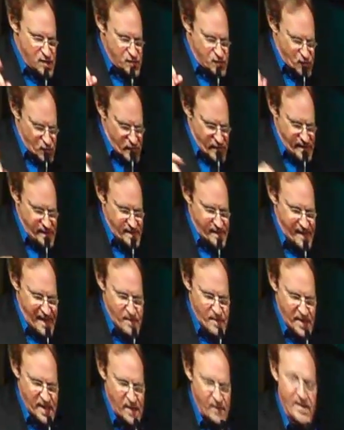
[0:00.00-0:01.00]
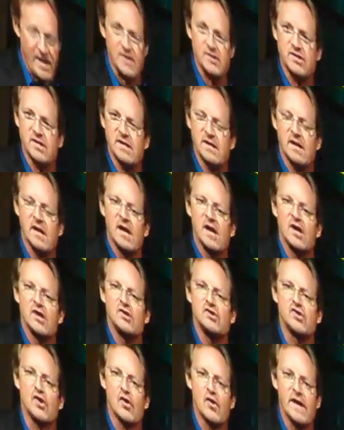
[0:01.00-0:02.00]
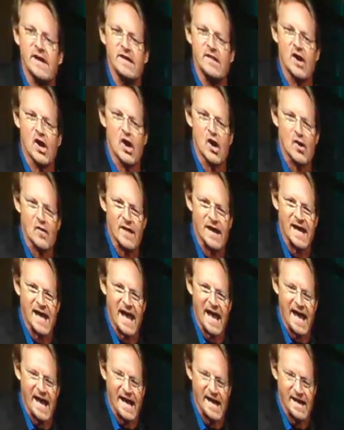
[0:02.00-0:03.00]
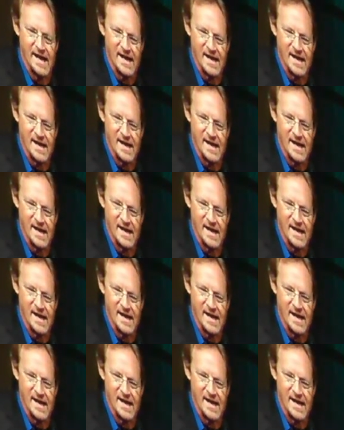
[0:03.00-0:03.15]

during the Tampa convention, during the hurricane.